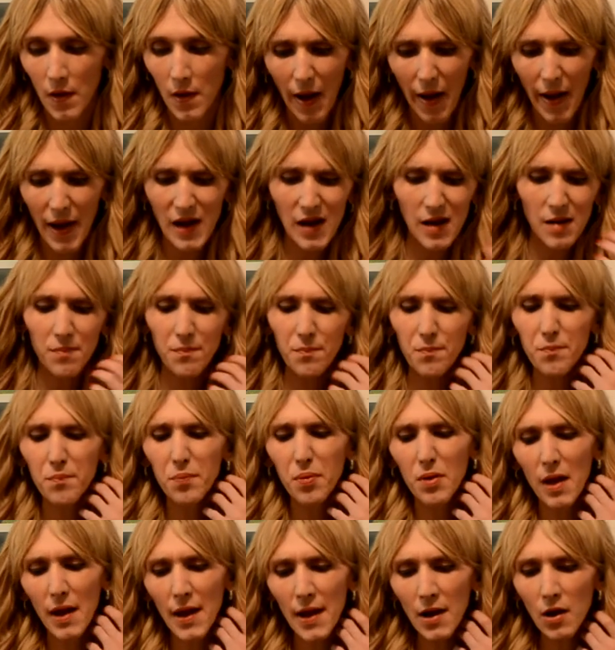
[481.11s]
And
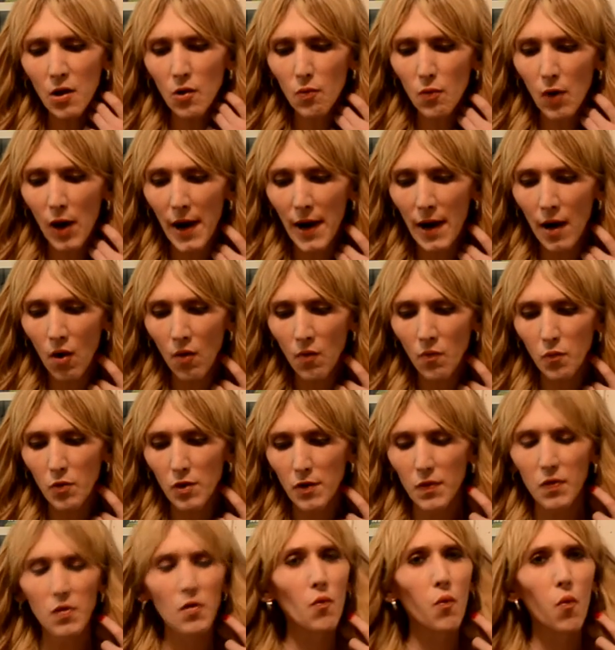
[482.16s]
playing around
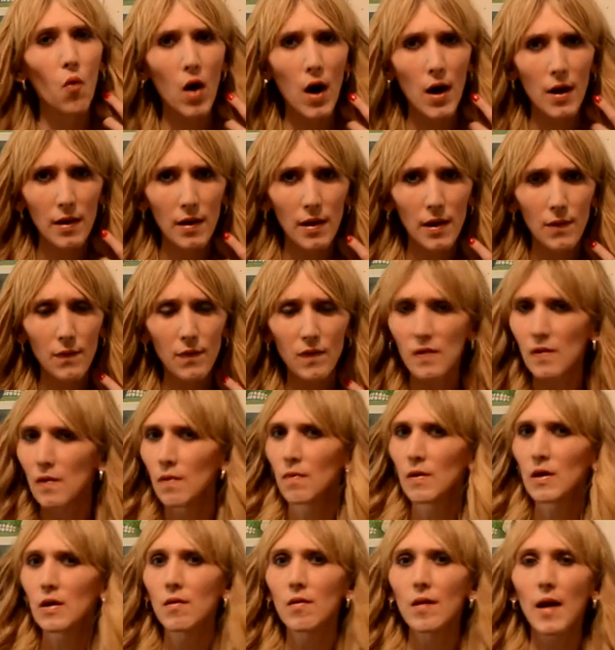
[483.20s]
with the what ifs and
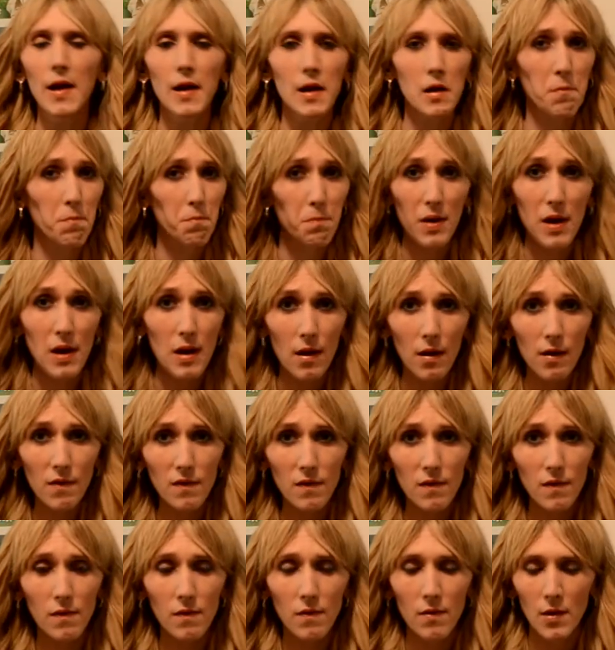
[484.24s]
then getting
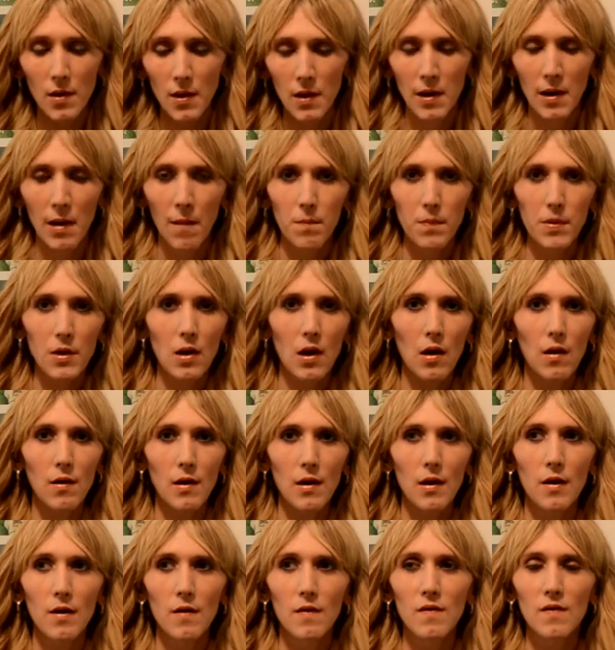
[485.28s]
pissed
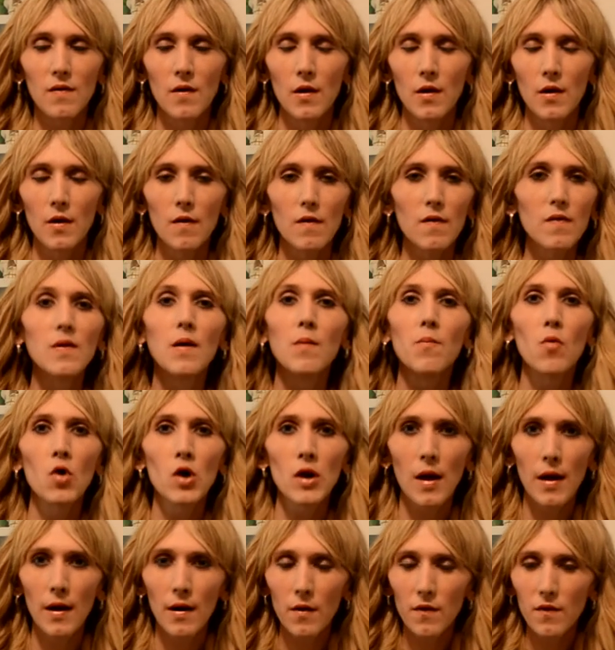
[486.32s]
because
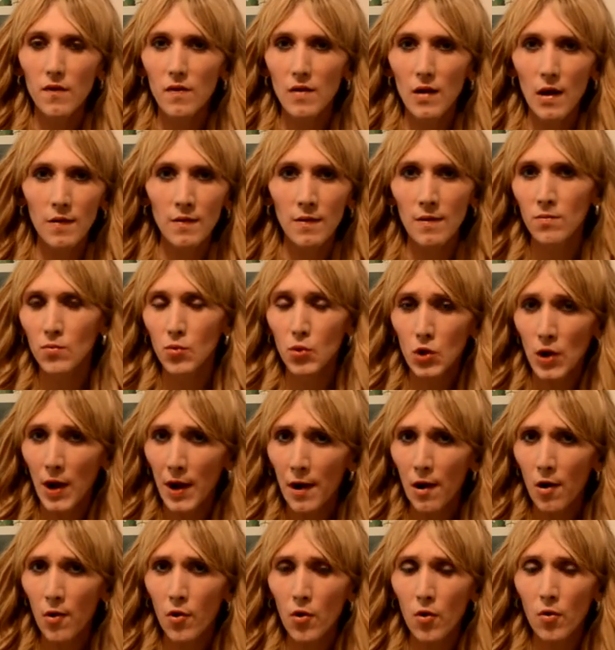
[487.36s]
someone else doesn't
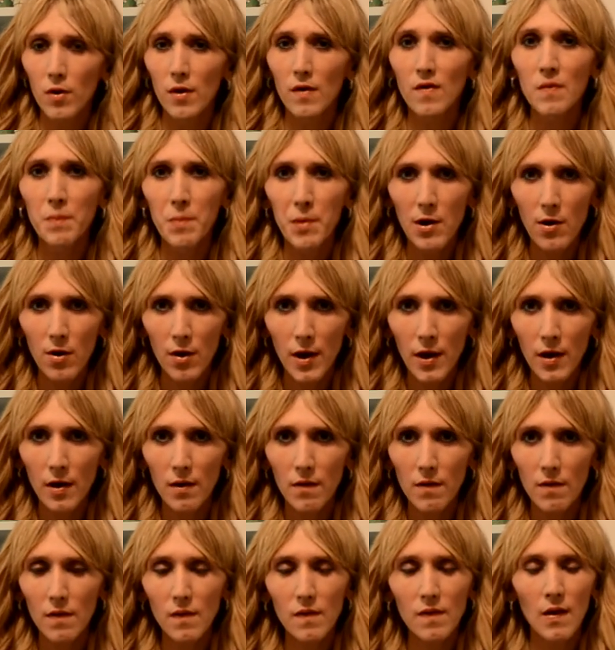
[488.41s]
share your
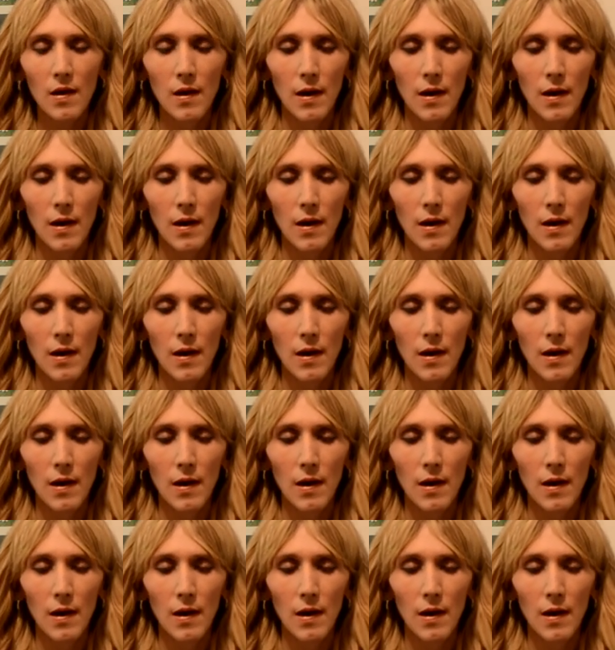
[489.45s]
experience